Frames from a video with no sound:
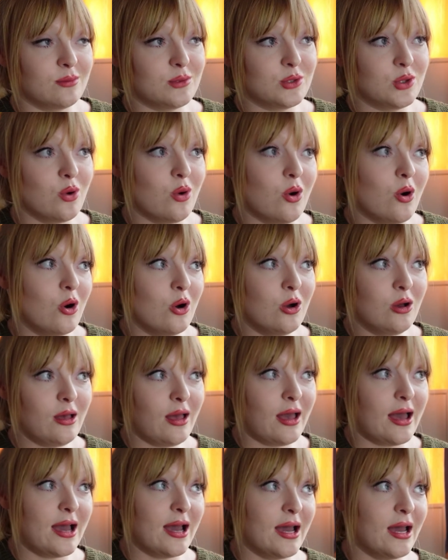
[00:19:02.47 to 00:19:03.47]
tour,
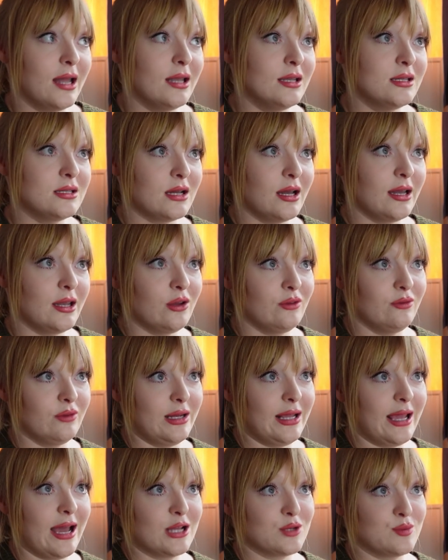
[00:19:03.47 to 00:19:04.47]
and I couldn't
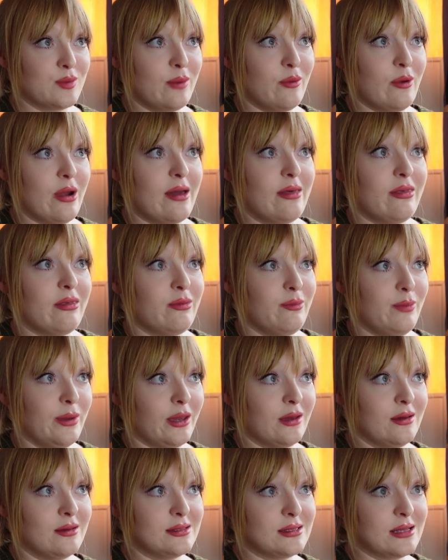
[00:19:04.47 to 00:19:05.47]
really catch my breath
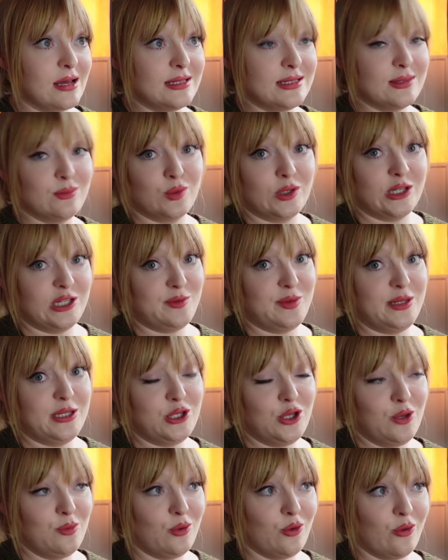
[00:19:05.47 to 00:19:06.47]
because I didn't want it to be
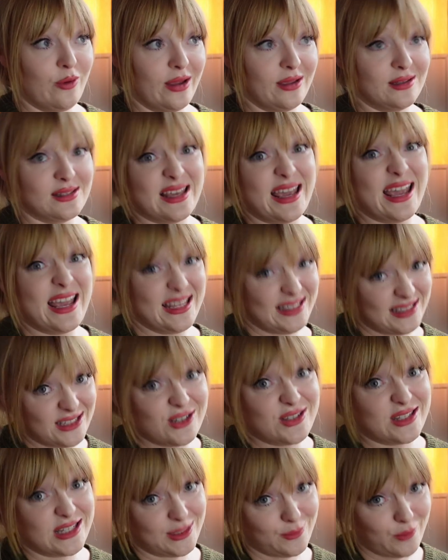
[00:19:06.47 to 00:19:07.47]
too boring, because it is
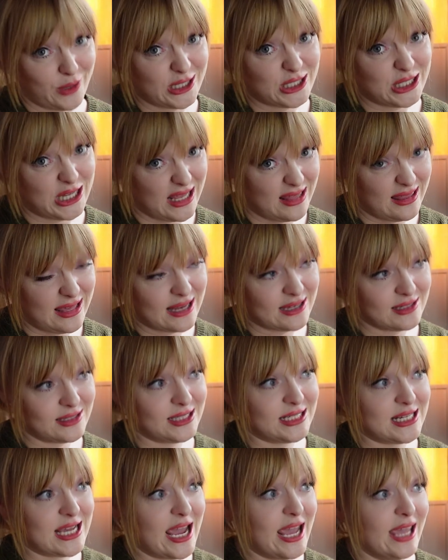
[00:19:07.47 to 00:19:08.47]
just a spreadsheet at the end of the
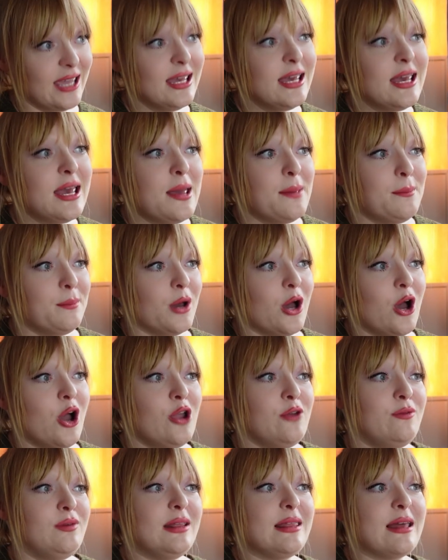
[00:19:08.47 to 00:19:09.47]
day. But
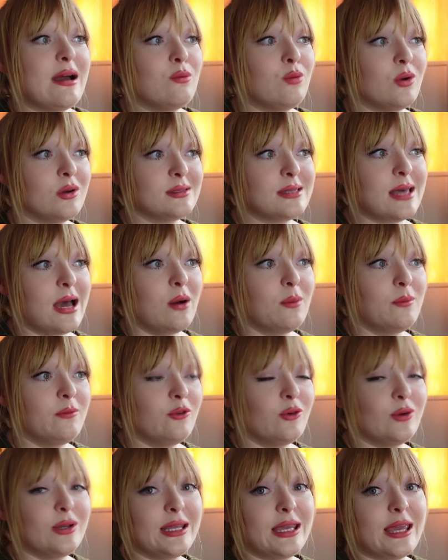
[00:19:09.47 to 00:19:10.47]
hopefully that was helpful
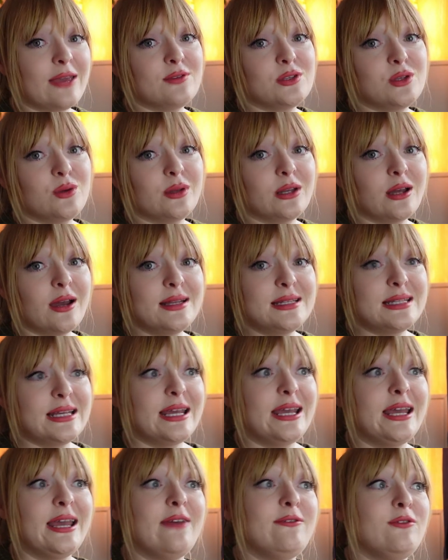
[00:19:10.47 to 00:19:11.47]
and it gives you an
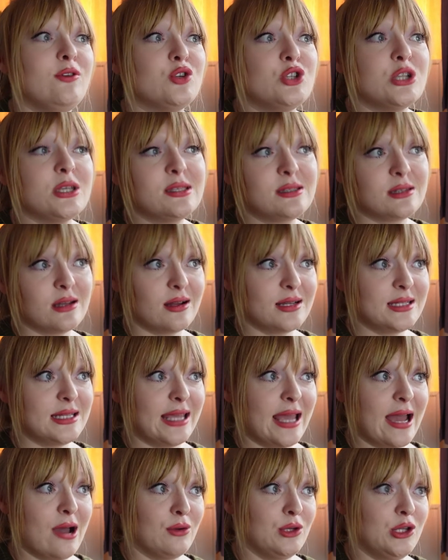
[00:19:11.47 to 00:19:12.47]
idea. If you're just starting
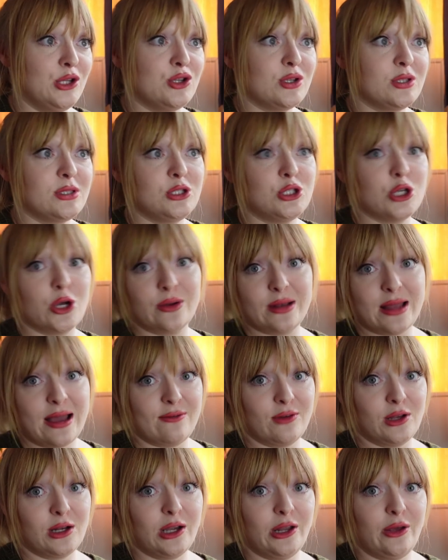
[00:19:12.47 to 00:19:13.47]
out and you just don't have
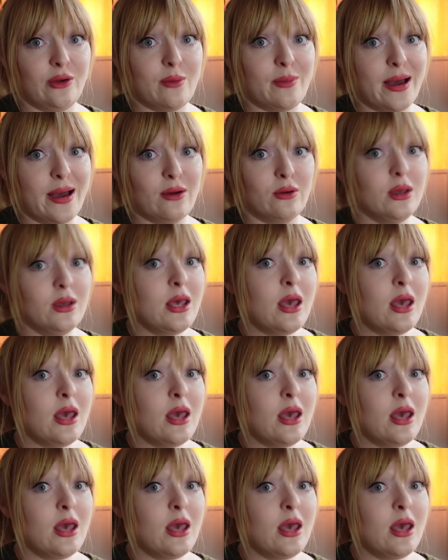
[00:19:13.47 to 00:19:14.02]
a clue about